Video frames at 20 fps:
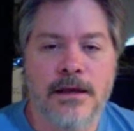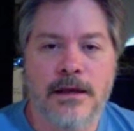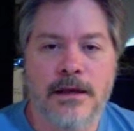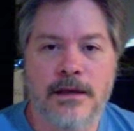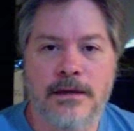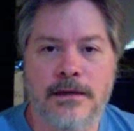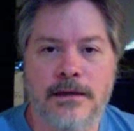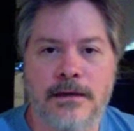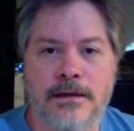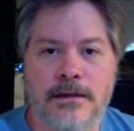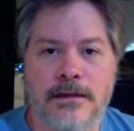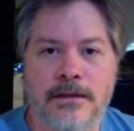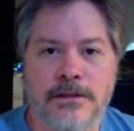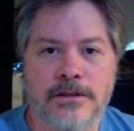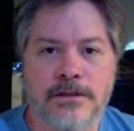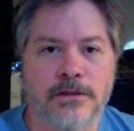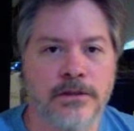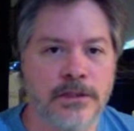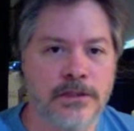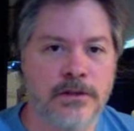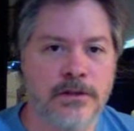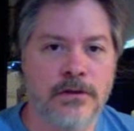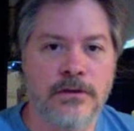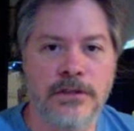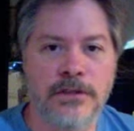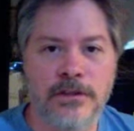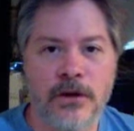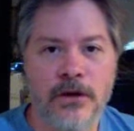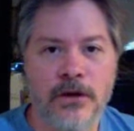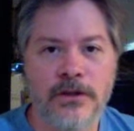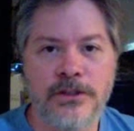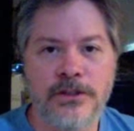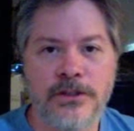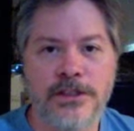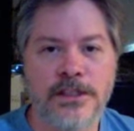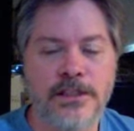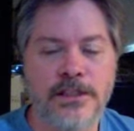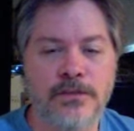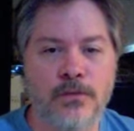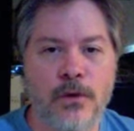Uh, so there's no, all you
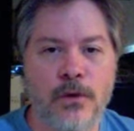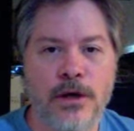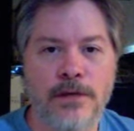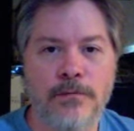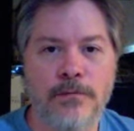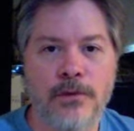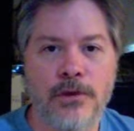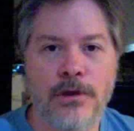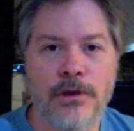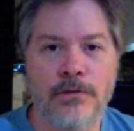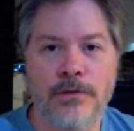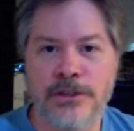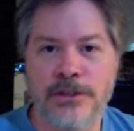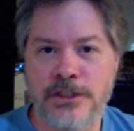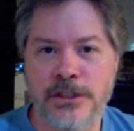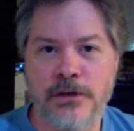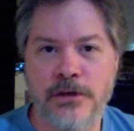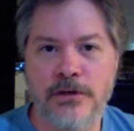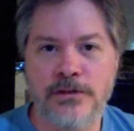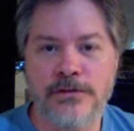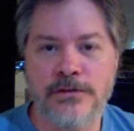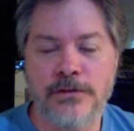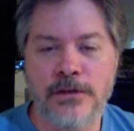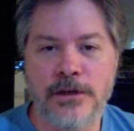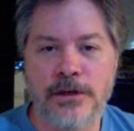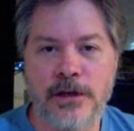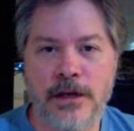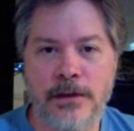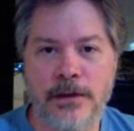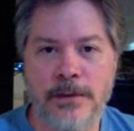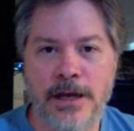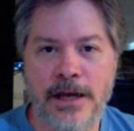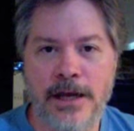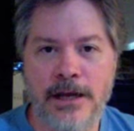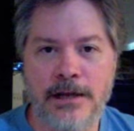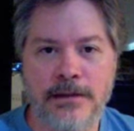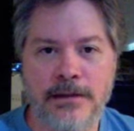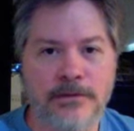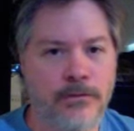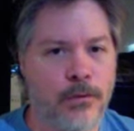see is one bullet when she goes fully
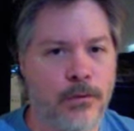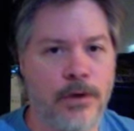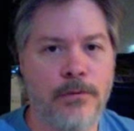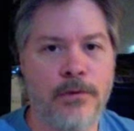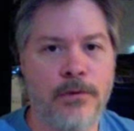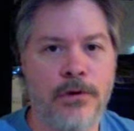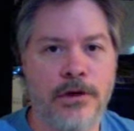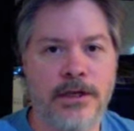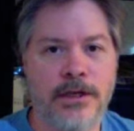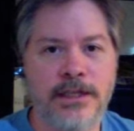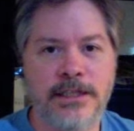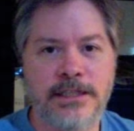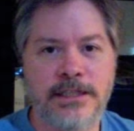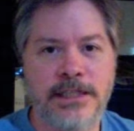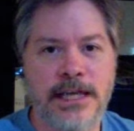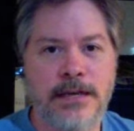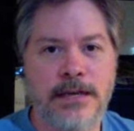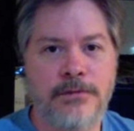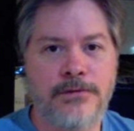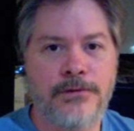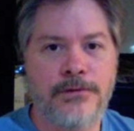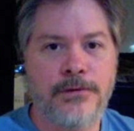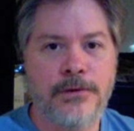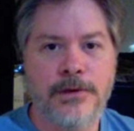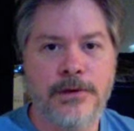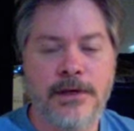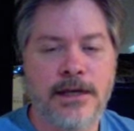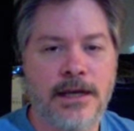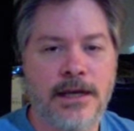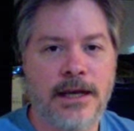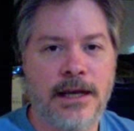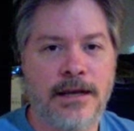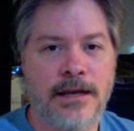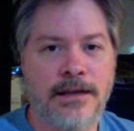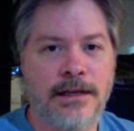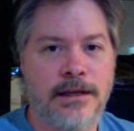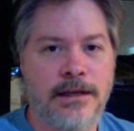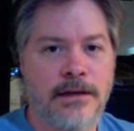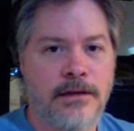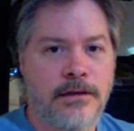automatic, one bullet in the sand, and
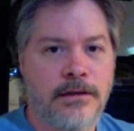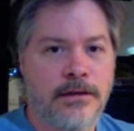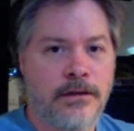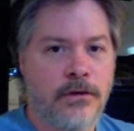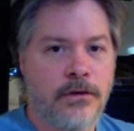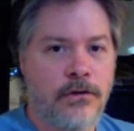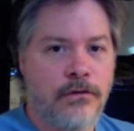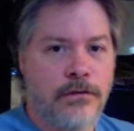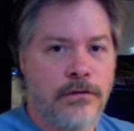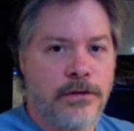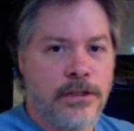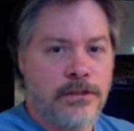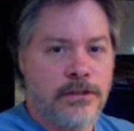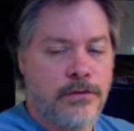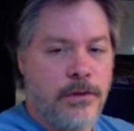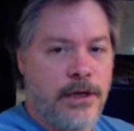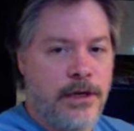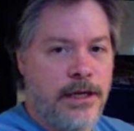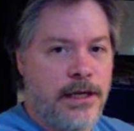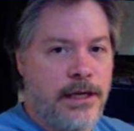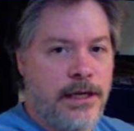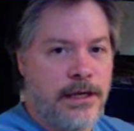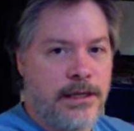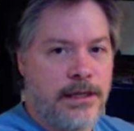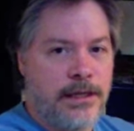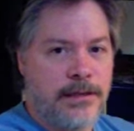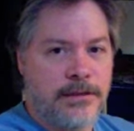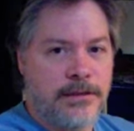then over this way, and